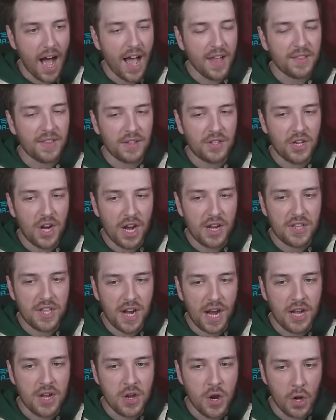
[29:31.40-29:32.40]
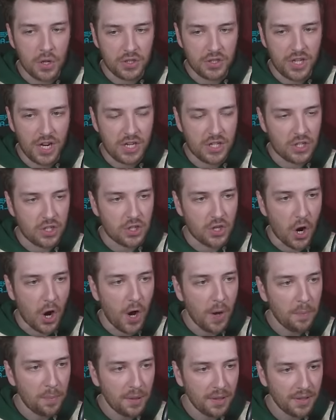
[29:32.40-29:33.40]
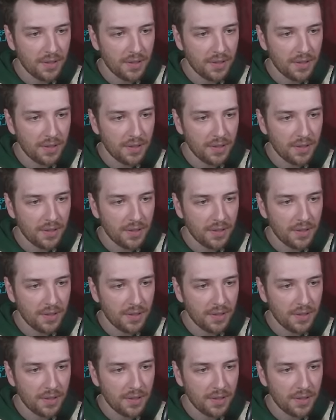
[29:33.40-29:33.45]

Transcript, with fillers: Uh, did I did I not say stop?